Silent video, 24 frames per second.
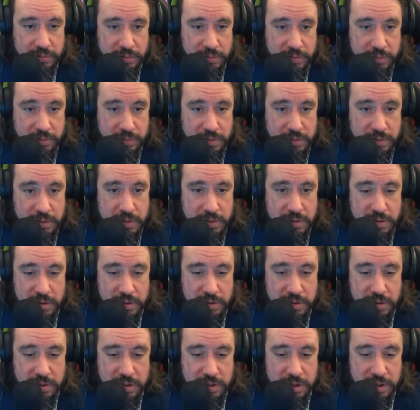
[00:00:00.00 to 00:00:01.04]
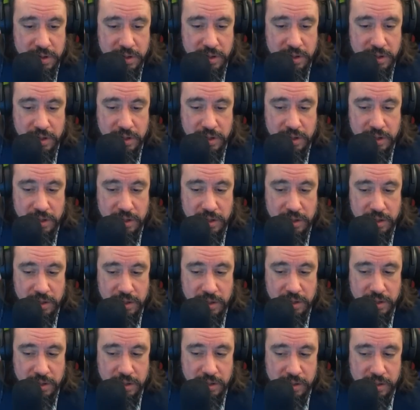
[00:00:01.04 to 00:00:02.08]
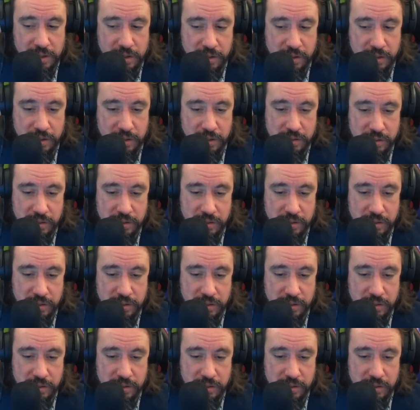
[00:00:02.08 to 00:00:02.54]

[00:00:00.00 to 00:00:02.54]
(silence)